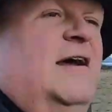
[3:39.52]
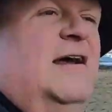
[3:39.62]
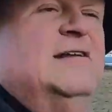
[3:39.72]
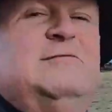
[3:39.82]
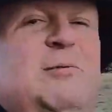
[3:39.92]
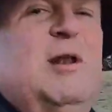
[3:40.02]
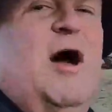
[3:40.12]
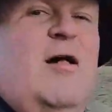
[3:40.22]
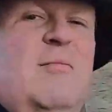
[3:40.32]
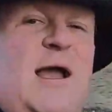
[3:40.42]
It's been
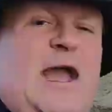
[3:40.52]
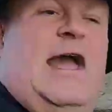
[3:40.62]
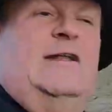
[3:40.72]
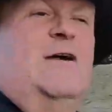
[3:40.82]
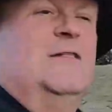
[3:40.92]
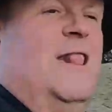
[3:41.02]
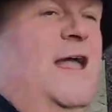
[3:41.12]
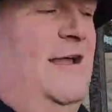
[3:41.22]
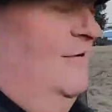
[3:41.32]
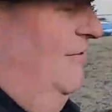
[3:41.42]
all my adult
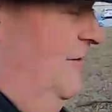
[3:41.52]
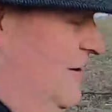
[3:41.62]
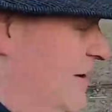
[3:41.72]
life